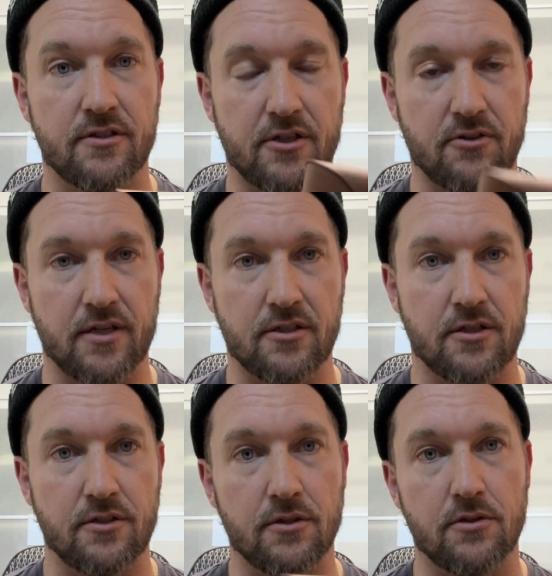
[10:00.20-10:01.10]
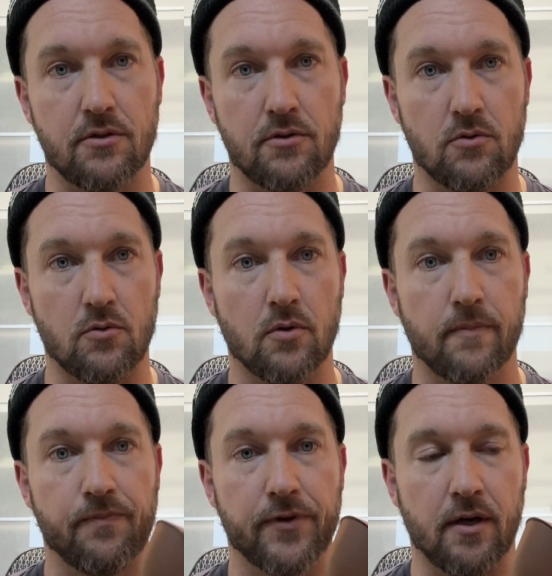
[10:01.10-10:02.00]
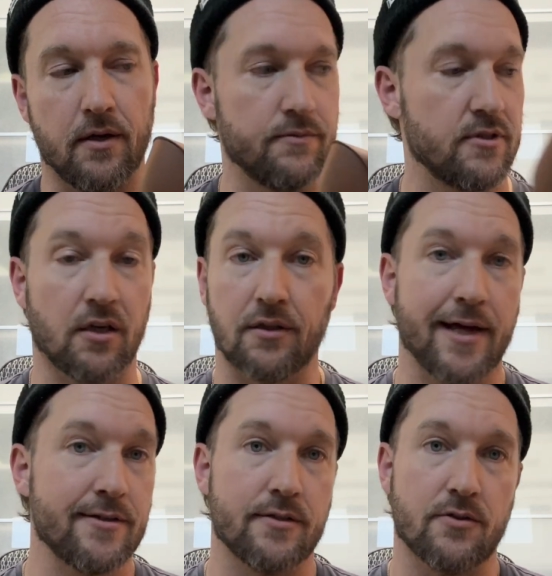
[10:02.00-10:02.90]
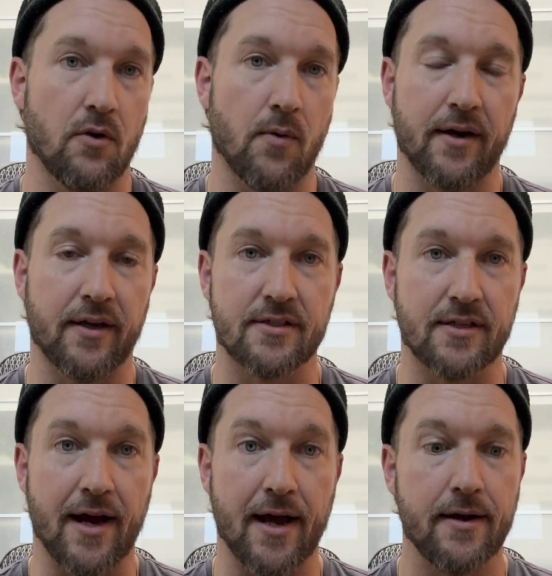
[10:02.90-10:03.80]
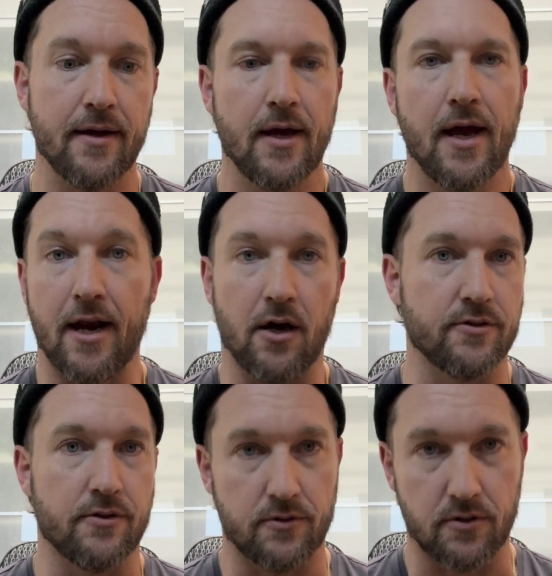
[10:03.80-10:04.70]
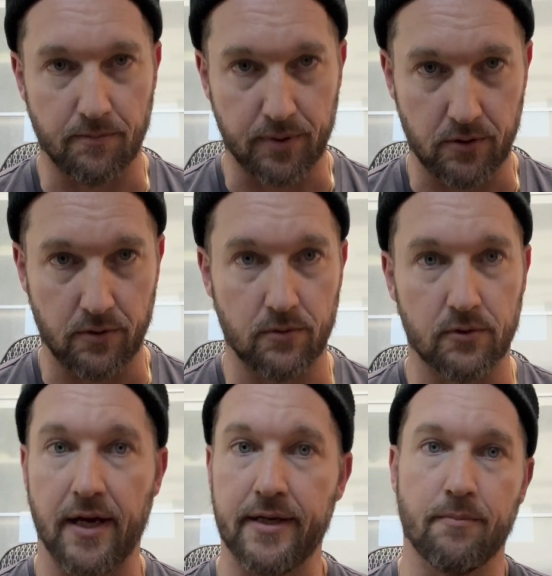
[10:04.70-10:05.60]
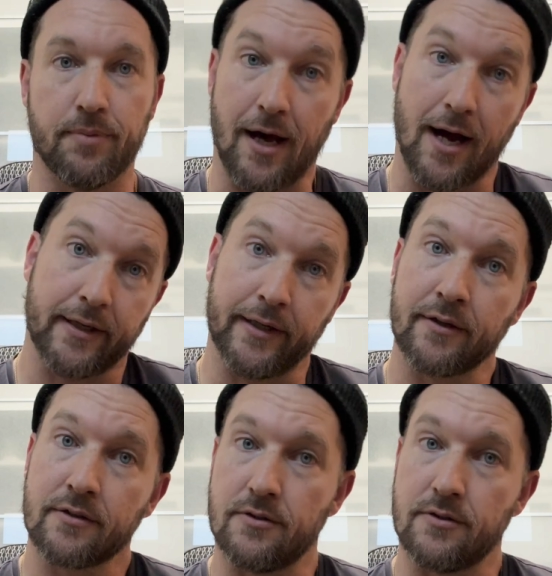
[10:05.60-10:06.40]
that transition to sunglasses or wearing inside, and also do some blue light blocking.